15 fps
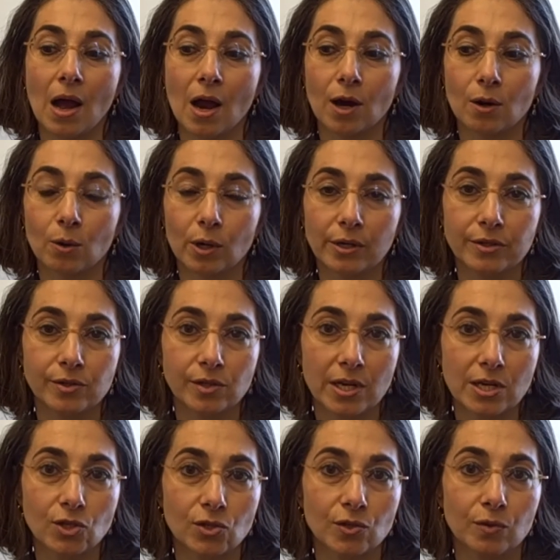Our
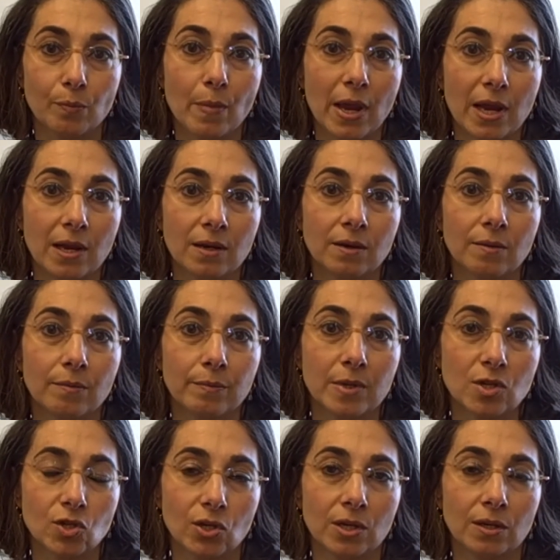organization's main
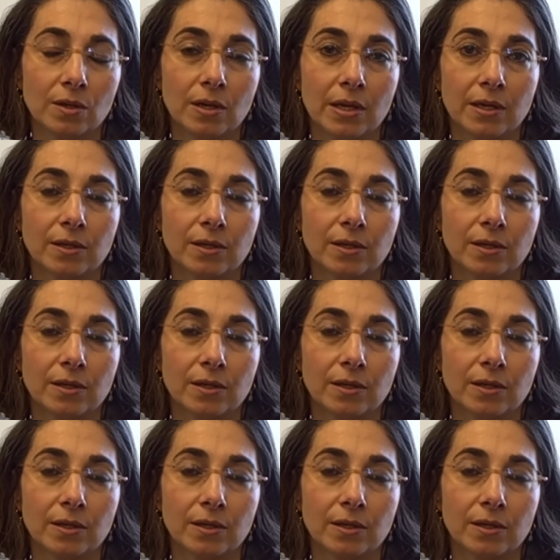mission